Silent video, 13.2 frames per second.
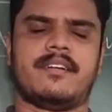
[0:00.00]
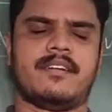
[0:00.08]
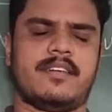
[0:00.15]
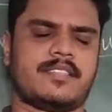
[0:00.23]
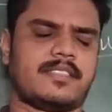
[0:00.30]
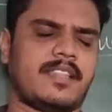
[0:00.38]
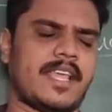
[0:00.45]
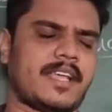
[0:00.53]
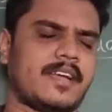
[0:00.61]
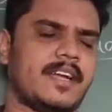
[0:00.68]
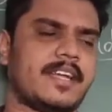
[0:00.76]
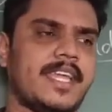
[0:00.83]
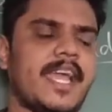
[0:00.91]
it's like
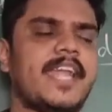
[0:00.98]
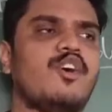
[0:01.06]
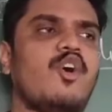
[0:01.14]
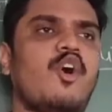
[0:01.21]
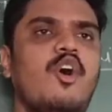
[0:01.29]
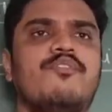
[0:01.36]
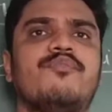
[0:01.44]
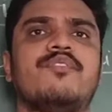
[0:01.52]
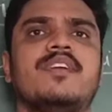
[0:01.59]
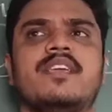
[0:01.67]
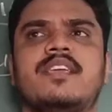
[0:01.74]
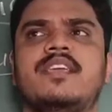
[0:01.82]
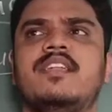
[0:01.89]
dead of
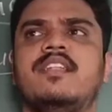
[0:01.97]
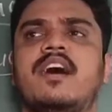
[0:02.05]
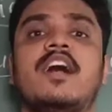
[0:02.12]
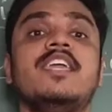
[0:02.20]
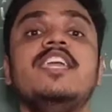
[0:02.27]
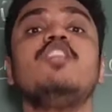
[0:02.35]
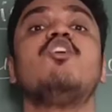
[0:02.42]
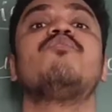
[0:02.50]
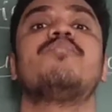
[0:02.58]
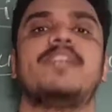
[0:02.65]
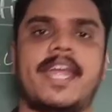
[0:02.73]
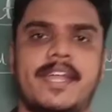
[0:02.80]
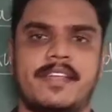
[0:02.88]
hill, a hill
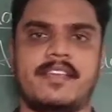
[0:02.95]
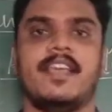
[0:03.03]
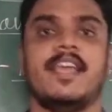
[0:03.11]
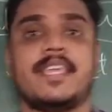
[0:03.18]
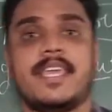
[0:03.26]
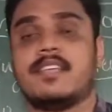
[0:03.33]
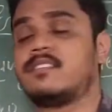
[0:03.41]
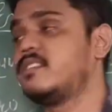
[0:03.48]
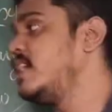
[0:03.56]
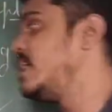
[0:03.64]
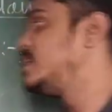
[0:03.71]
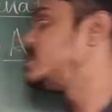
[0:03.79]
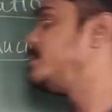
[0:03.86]
of dead. Yes,
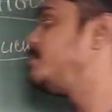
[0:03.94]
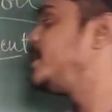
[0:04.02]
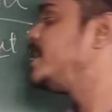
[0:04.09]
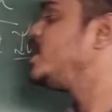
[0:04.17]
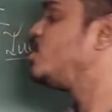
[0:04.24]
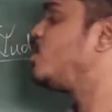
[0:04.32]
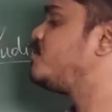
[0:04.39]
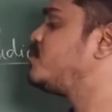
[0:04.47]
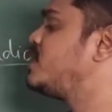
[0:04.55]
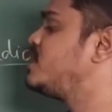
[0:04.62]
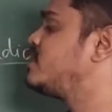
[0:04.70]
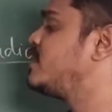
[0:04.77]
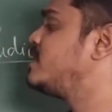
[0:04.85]
the meaning of
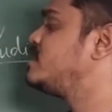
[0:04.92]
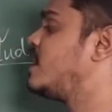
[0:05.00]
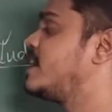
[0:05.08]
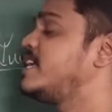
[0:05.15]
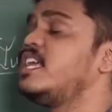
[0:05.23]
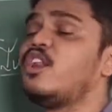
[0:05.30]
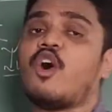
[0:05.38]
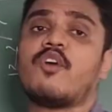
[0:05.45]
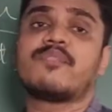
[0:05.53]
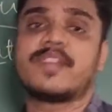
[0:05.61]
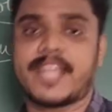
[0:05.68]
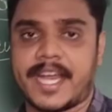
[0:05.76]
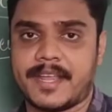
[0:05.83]
this is a hill
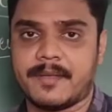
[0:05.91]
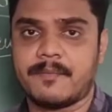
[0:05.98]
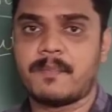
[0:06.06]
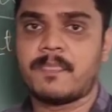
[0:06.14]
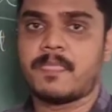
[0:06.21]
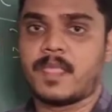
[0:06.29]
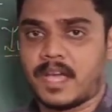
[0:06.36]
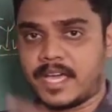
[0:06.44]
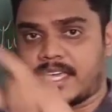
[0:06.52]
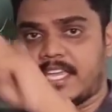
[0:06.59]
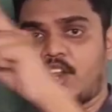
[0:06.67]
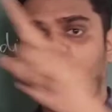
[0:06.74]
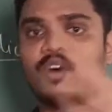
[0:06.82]
of dead, a
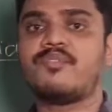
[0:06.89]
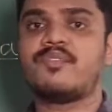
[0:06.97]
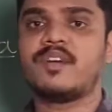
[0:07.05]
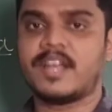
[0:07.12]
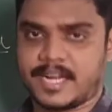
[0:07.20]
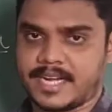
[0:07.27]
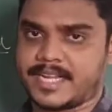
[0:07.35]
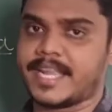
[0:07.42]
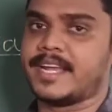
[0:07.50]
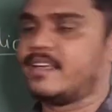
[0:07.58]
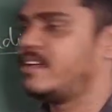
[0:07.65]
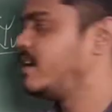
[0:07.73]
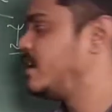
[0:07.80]
hill of dead.
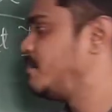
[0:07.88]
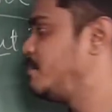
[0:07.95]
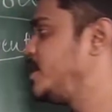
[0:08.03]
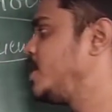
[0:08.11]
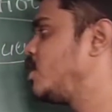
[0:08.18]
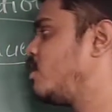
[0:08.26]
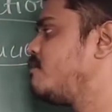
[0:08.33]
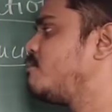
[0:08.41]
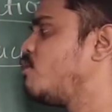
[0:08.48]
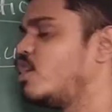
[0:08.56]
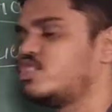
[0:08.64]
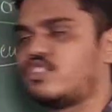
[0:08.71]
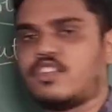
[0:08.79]
Meaning of
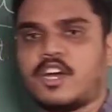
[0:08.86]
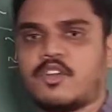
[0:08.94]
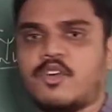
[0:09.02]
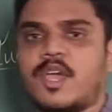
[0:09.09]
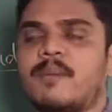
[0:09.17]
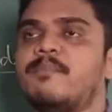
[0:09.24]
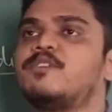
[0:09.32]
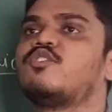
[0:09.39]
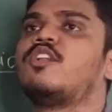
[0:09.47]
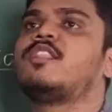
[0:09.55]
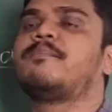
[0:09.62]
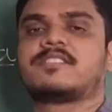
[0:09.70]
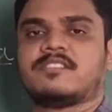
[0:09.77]
Mohenjo-daro means
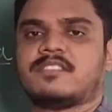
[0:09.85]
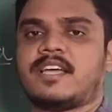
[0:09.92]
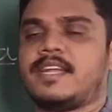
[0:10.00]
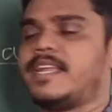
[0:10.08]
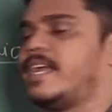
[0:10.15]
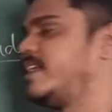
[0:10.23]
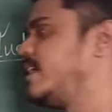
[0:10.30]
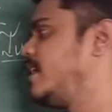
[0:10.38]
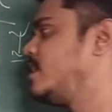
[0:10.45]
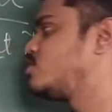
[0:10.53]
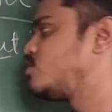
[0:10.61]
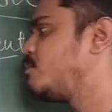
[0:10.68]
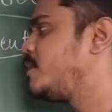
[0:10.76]
all the persons are
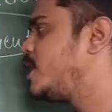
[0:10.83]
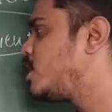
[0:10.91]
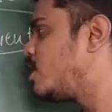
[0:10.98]
dead. So meaning